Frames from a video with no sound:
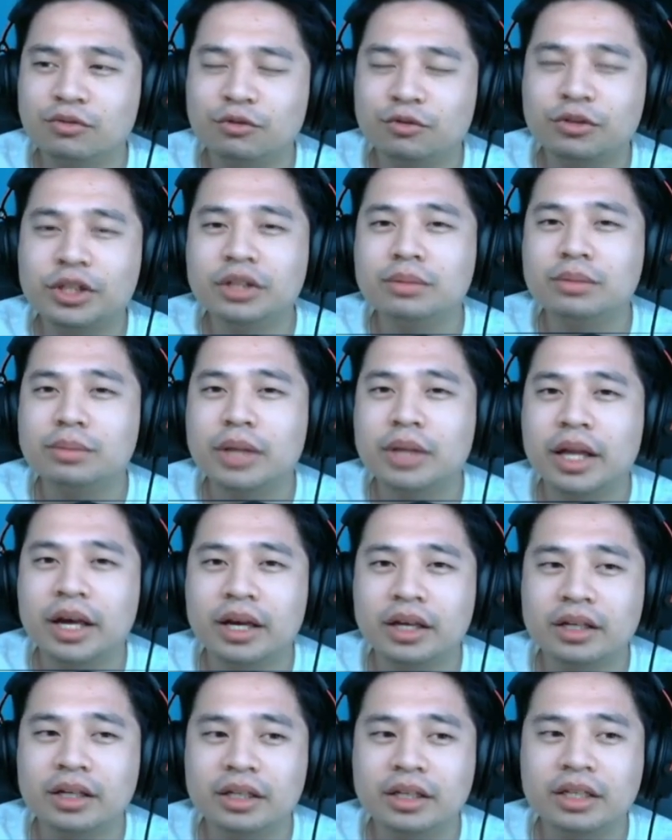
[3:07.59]
to
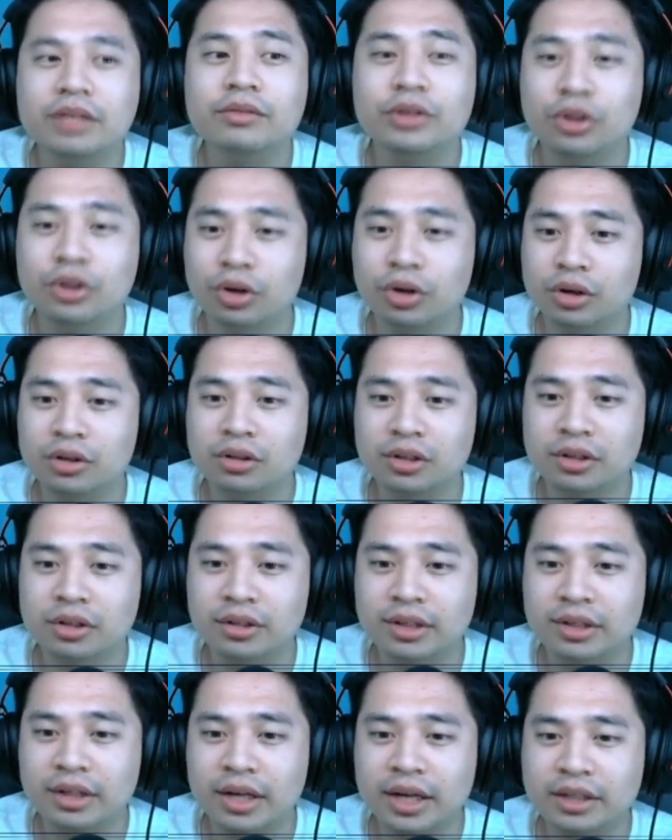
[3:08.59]
play even earlier
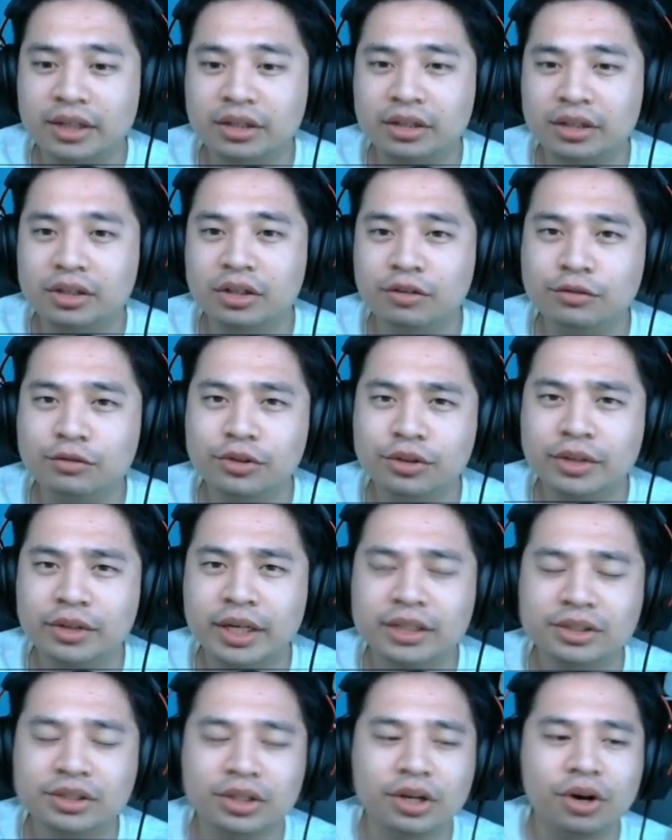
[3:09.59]
than I did a few
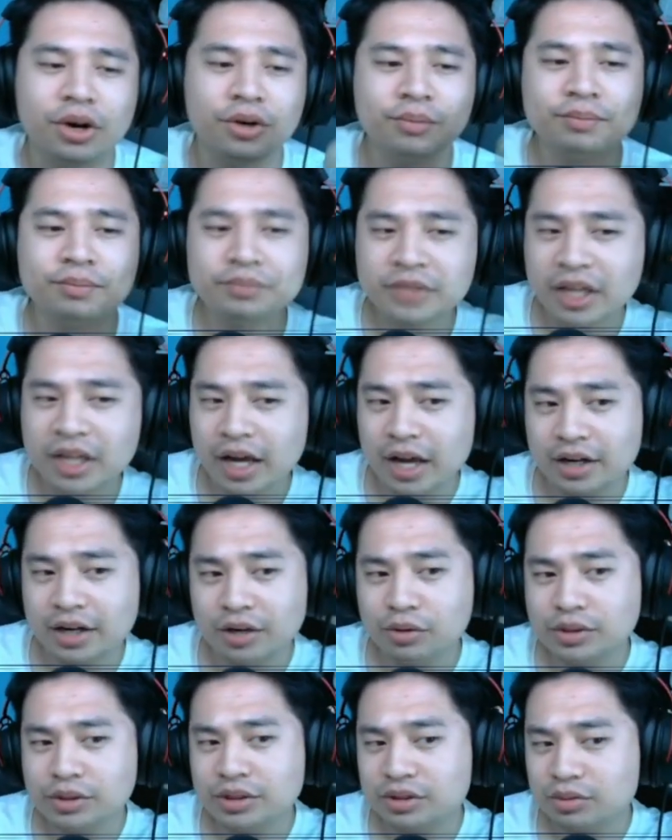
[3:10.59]
days ago, and
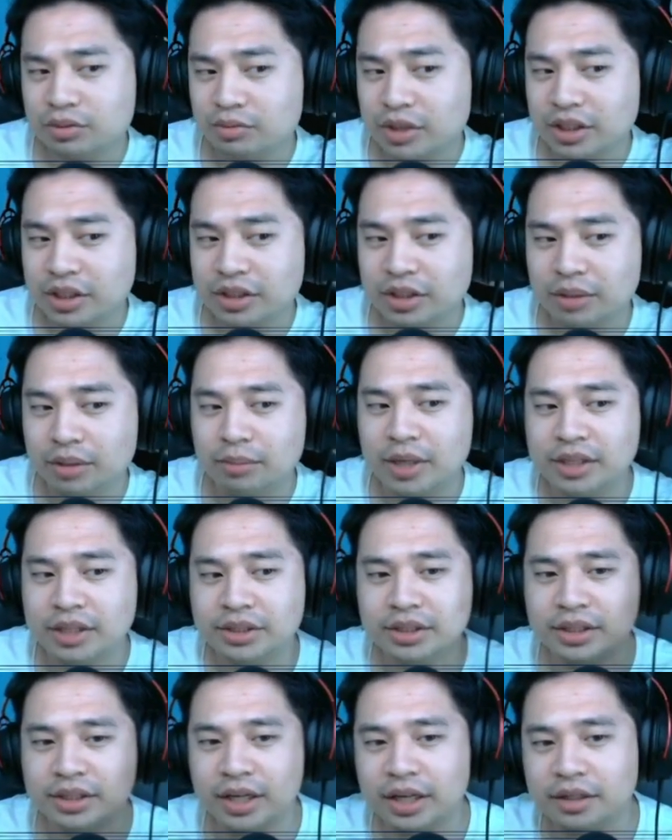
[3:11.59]
it was really amazing.